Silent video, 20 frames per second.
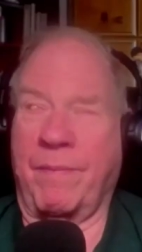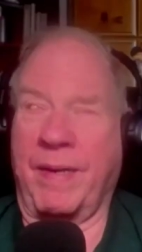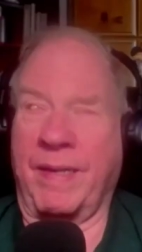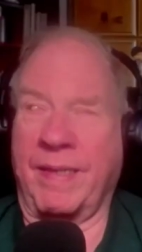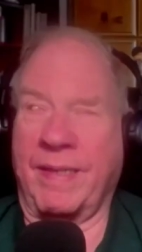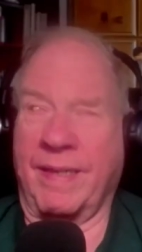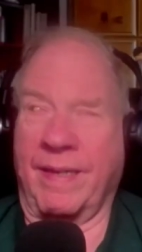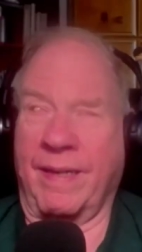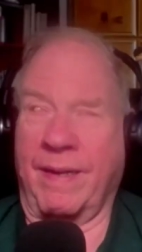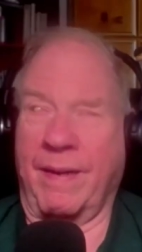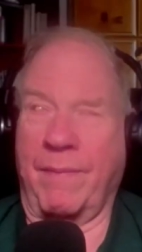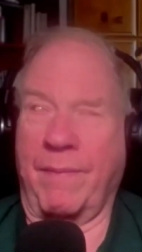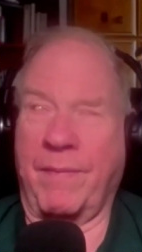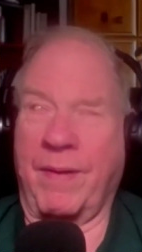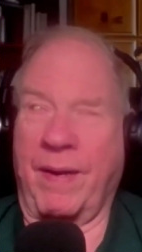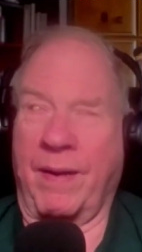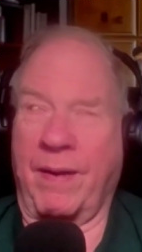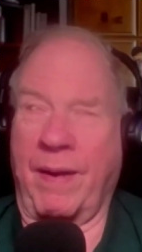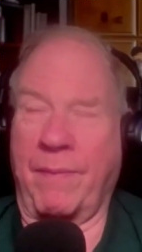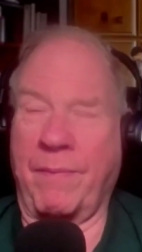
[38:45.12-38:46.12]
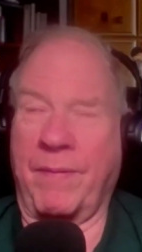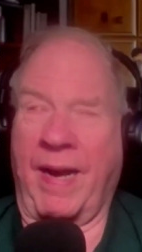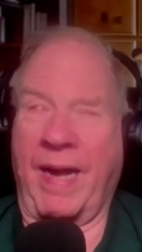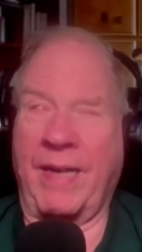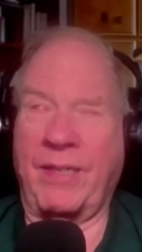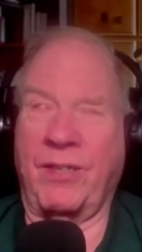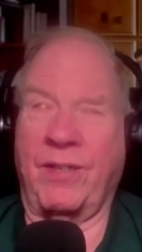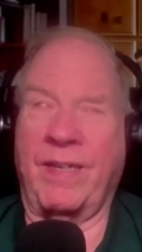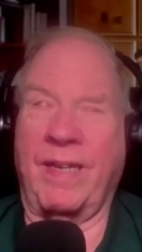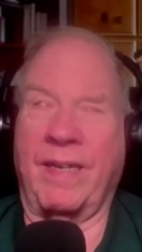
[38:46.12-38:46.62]
But uh, I'm, I'm
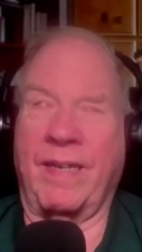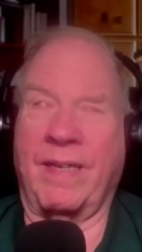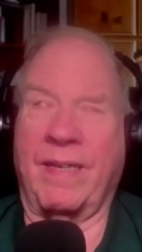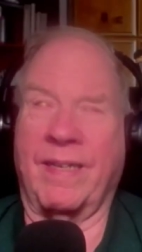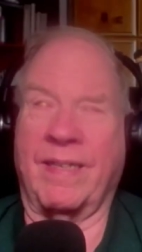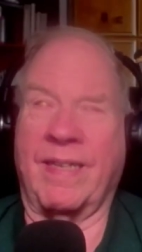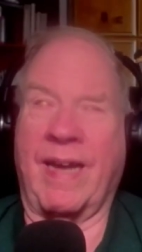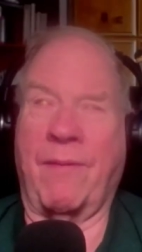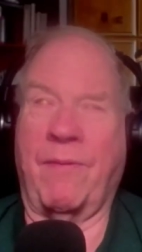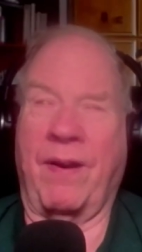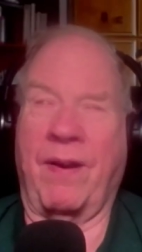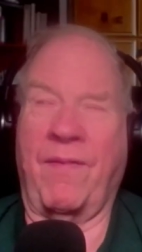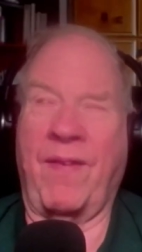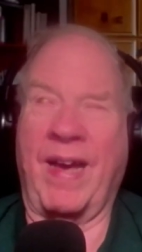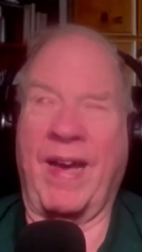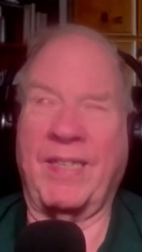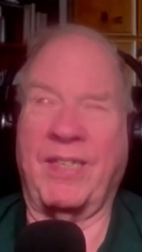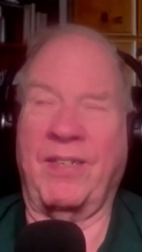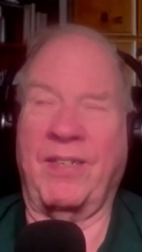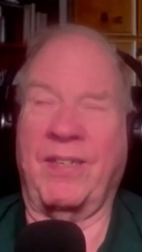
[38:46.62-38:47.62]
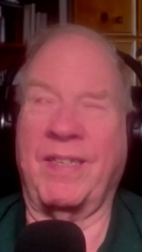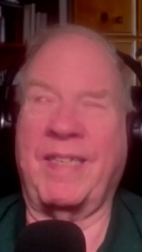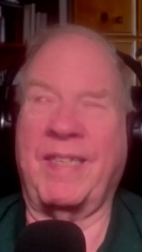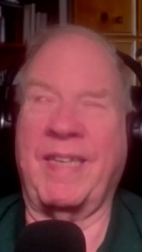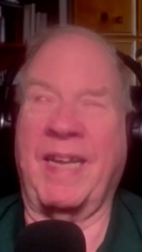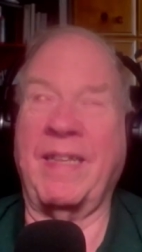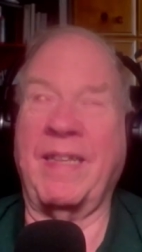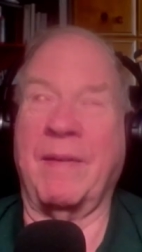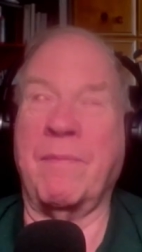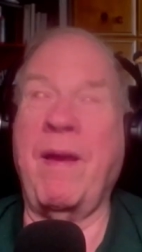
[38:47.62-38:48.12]
glad you did because I would have asked you to
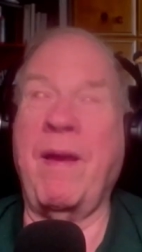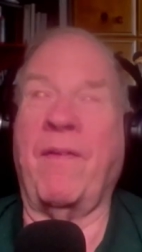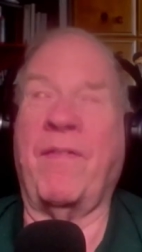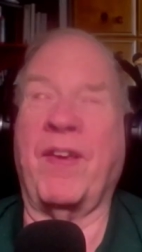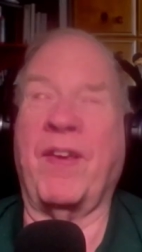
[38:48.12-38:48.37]
send them